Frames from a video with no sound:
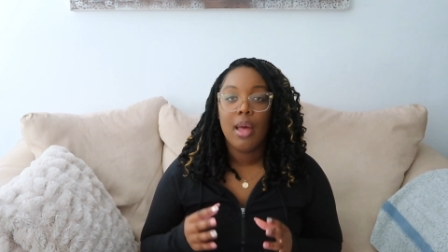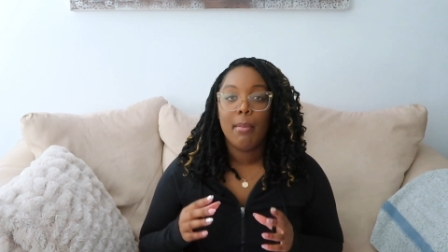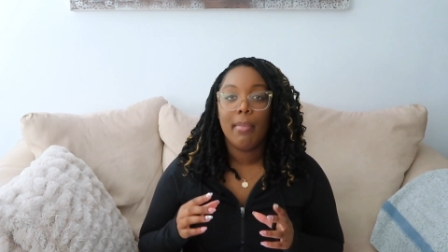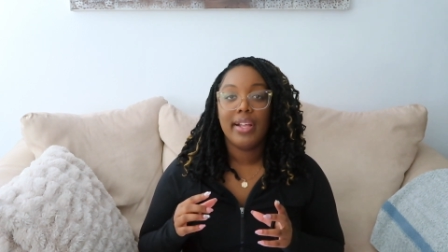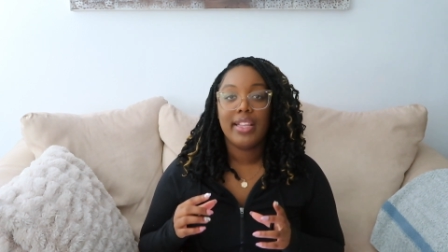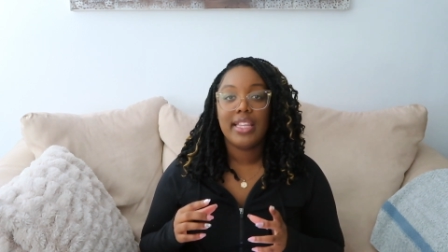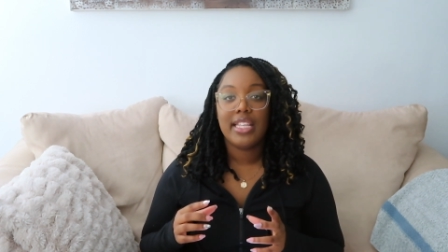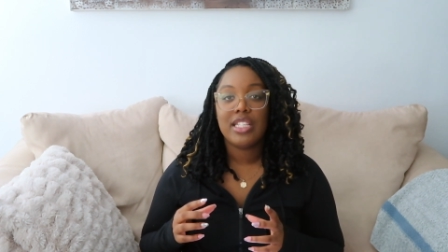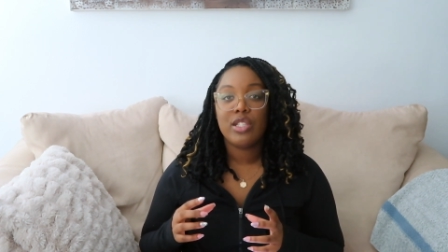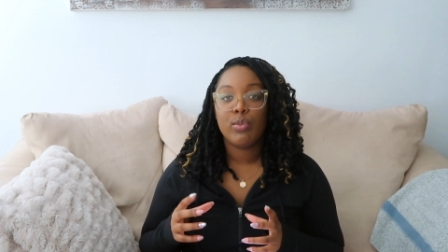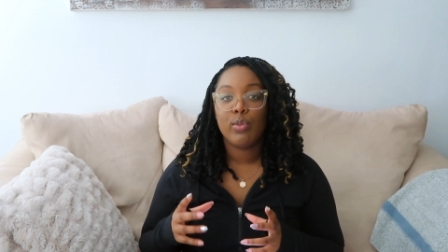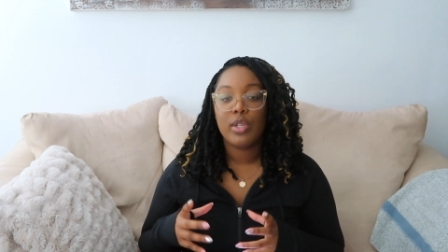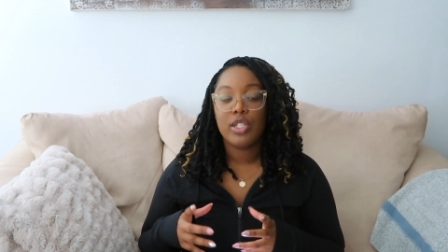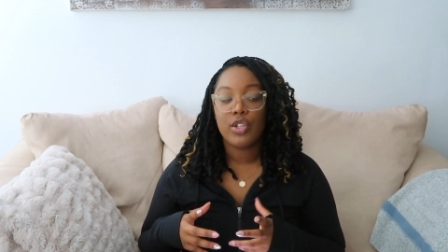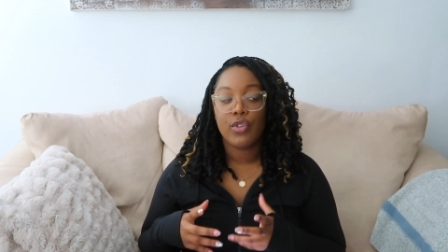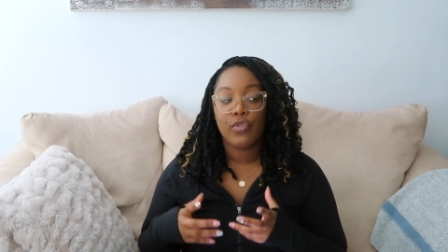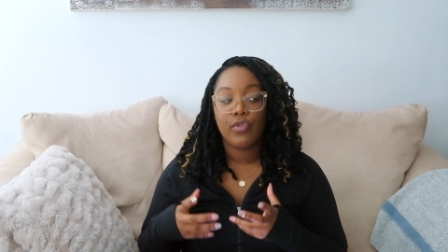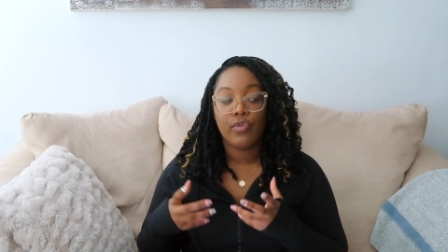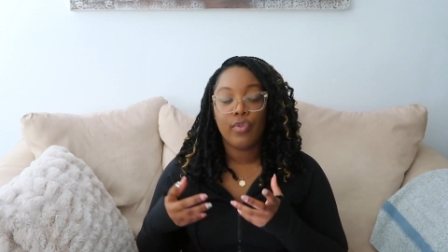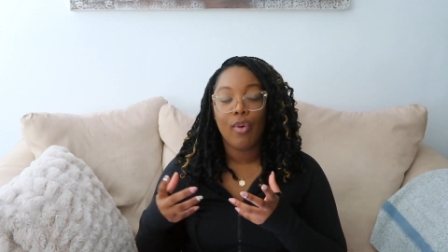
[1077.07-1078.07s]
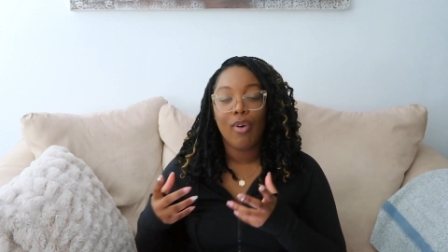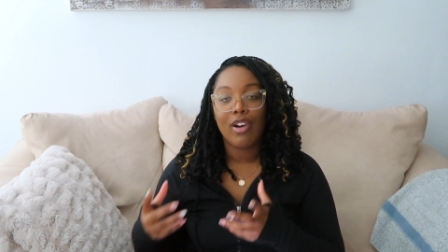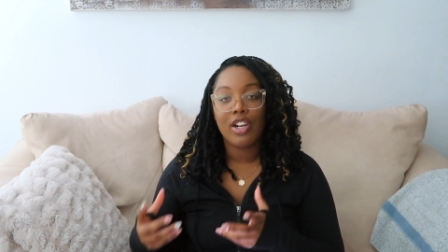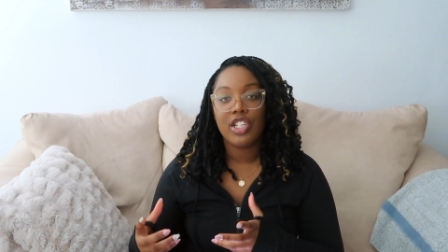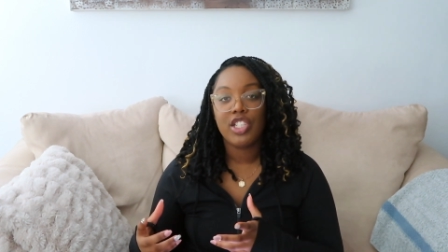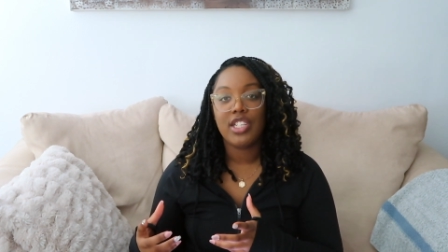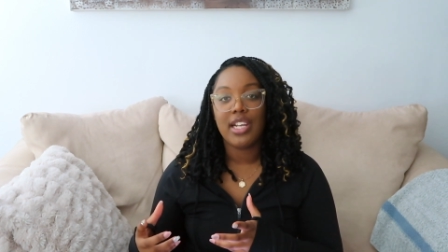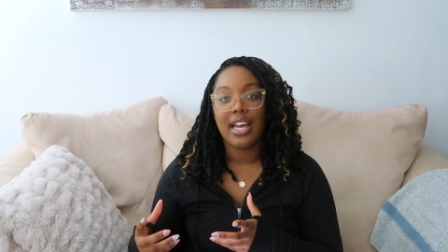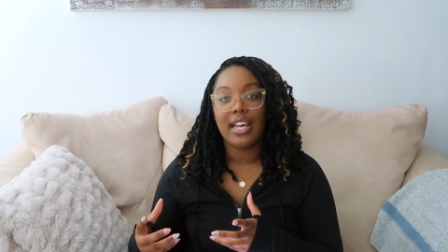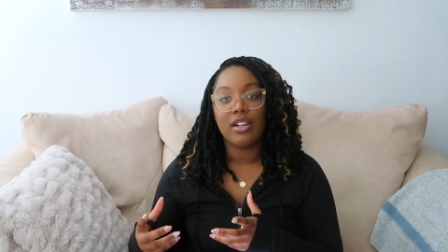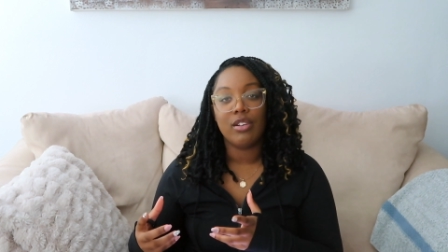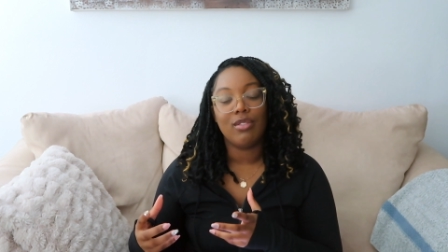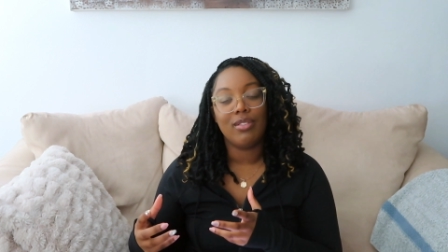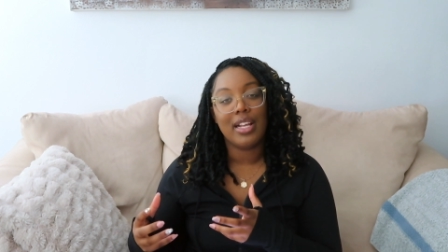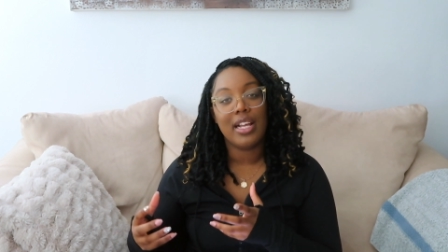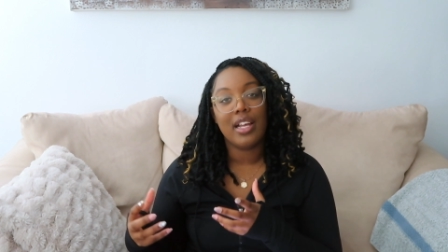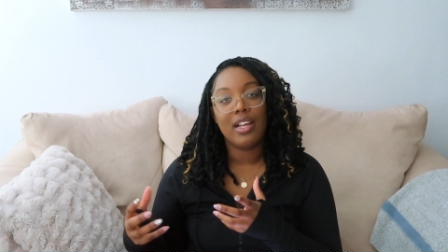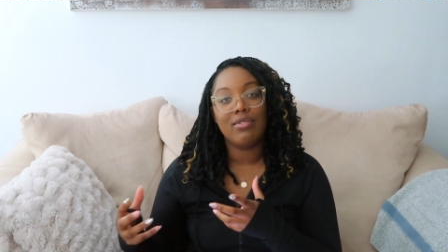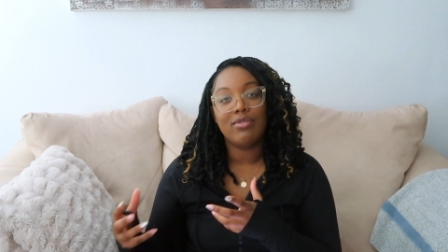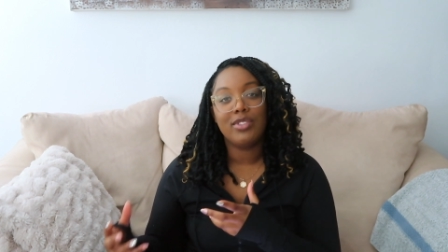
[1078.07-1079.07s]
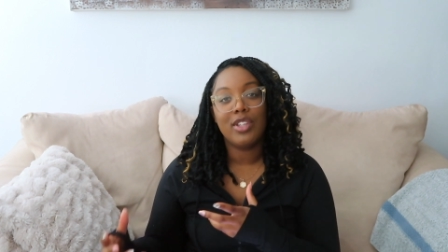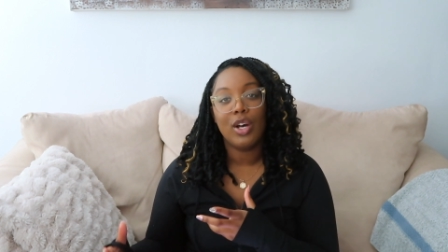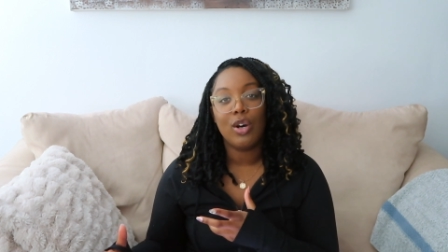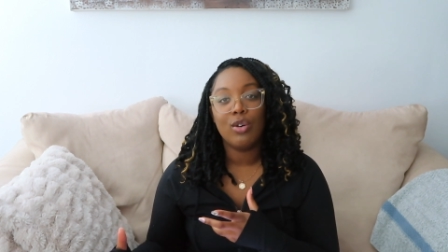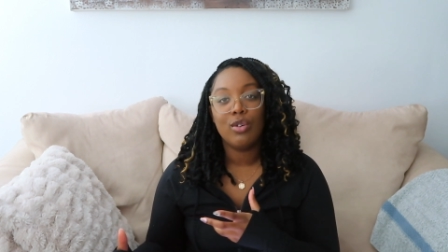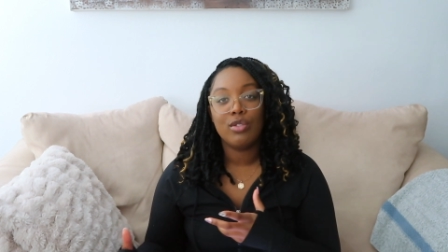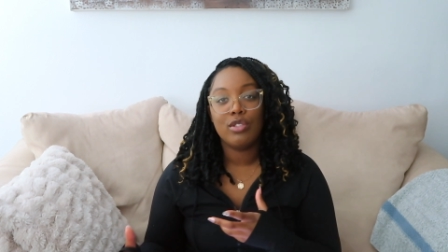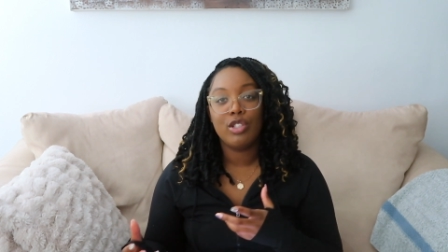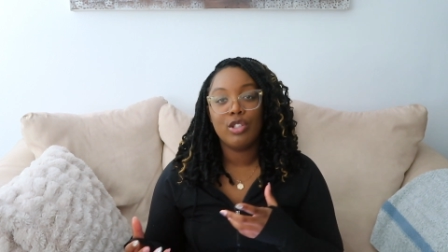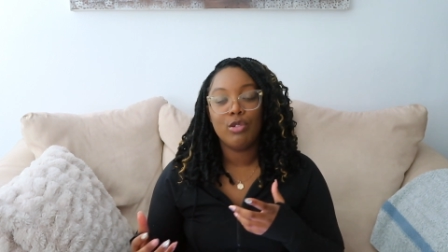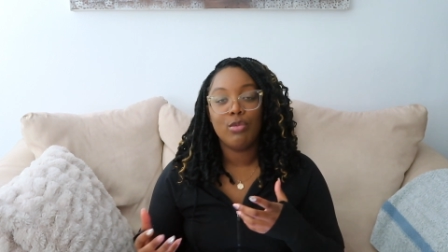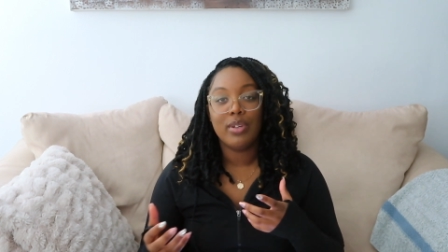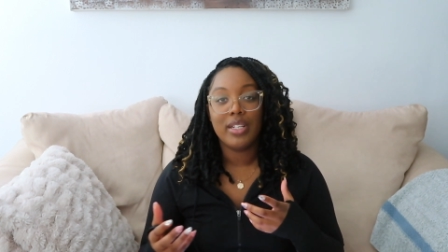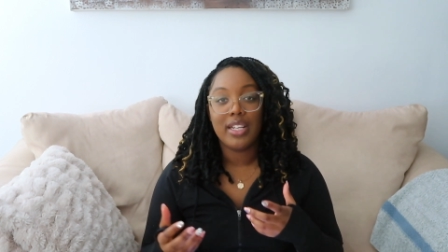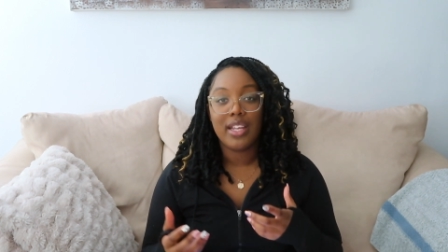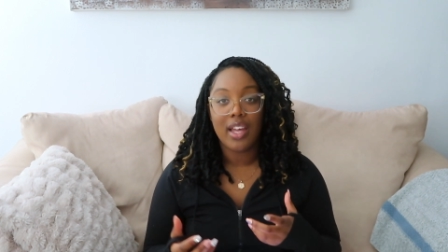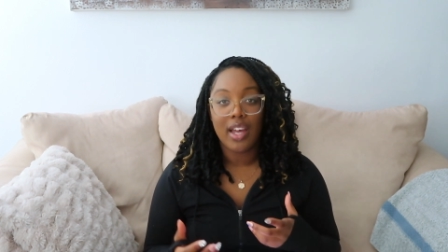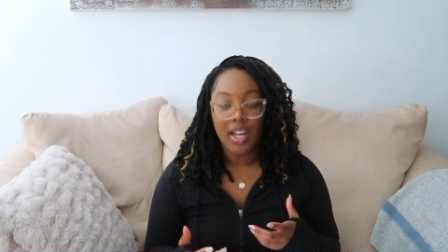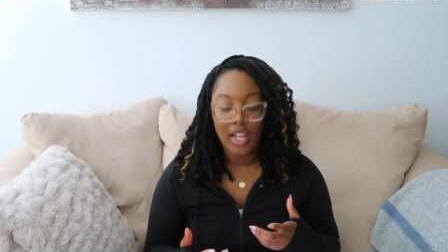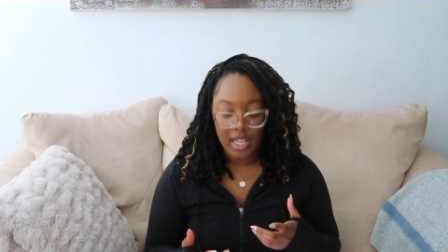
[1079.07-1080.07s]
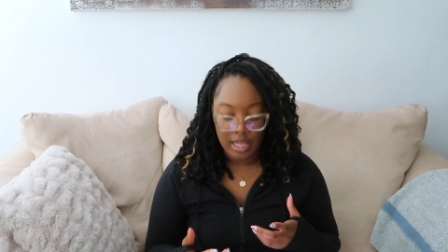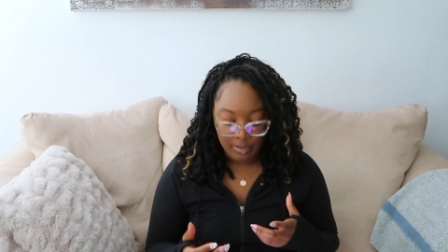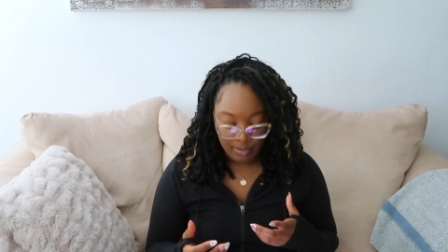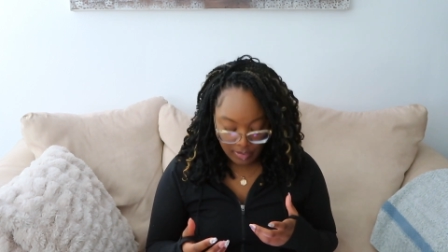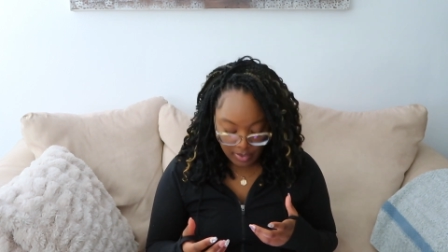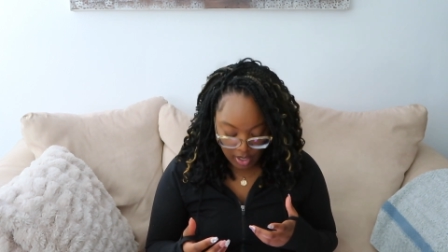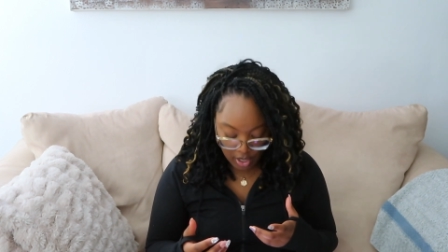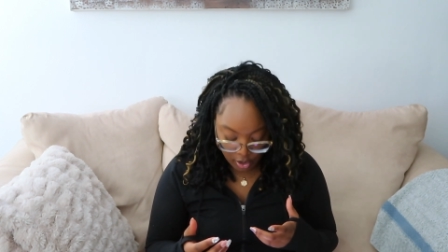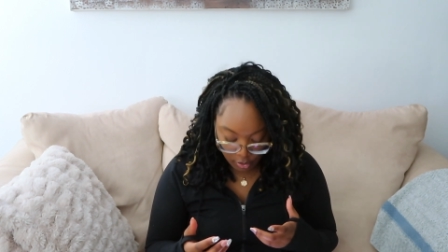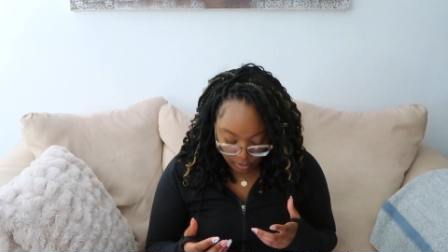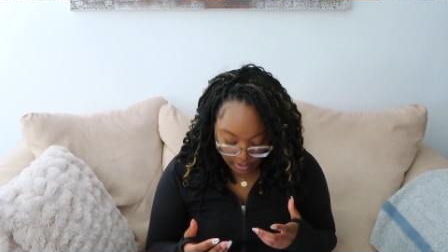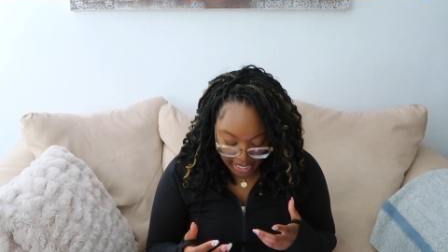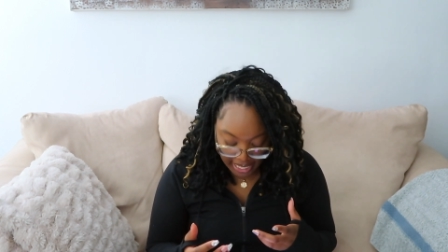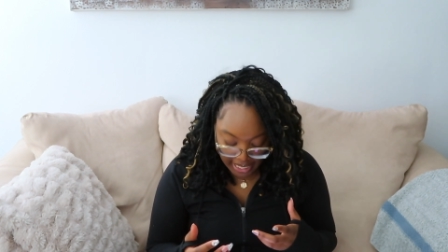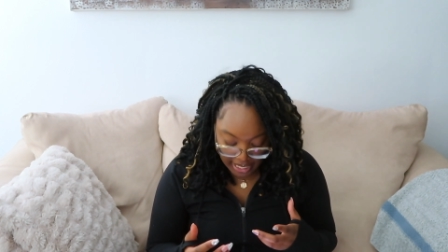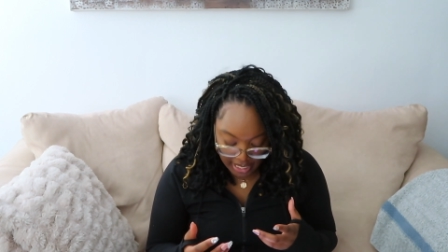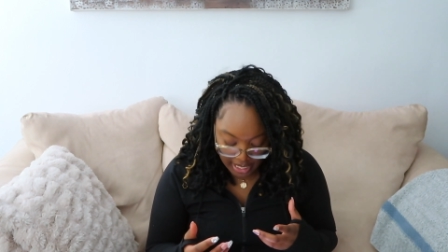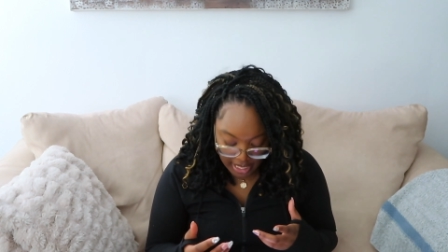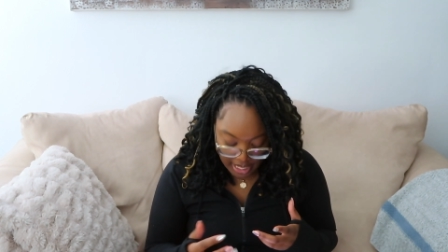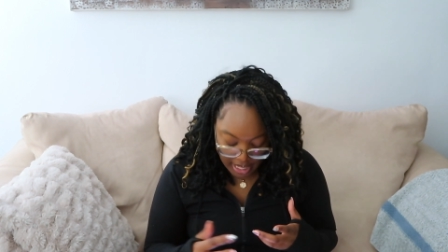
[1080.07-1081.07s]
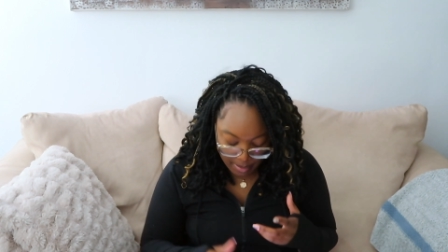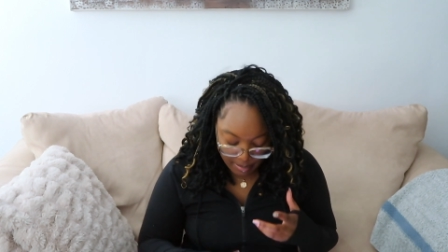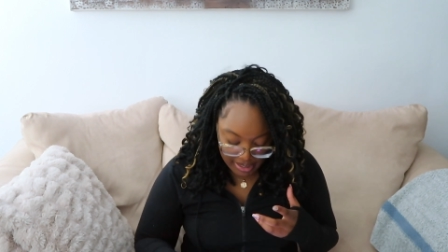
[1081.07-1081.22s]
but this was a foreshadowing of those who would come, right?